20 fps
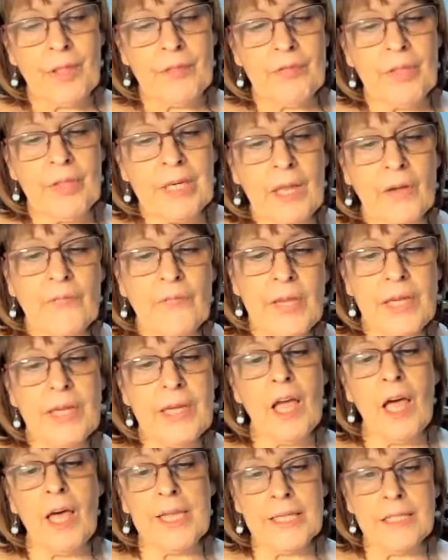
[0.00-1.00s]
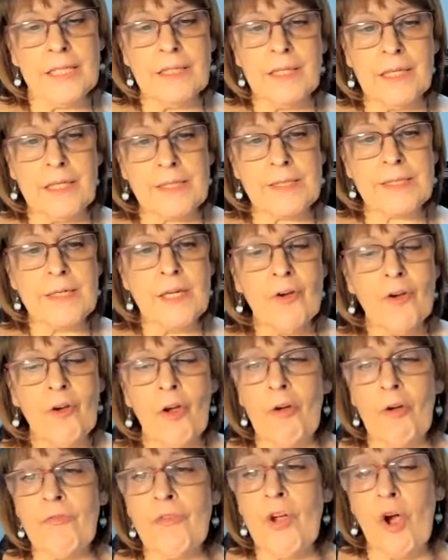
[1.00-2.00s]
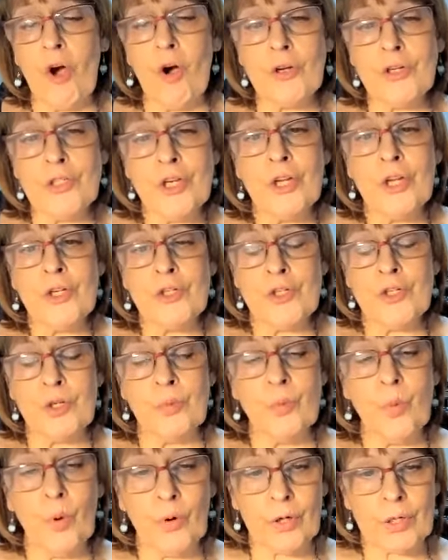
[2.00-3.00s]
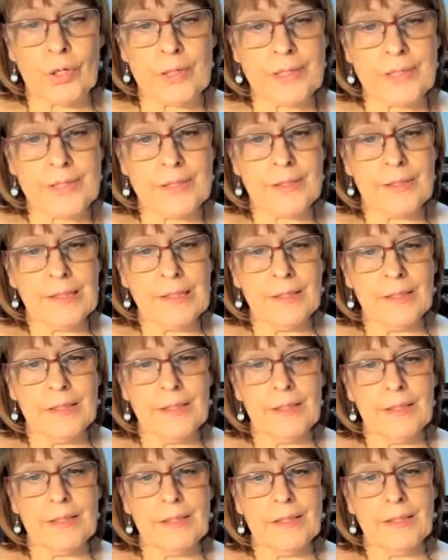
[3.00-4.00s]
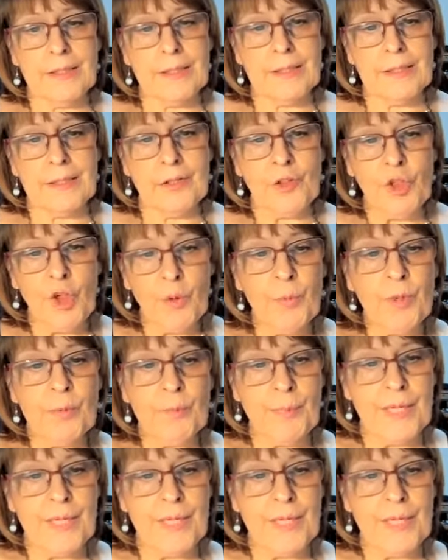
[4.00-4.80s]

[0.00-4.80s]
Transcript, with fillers: the loving kindness of God towards human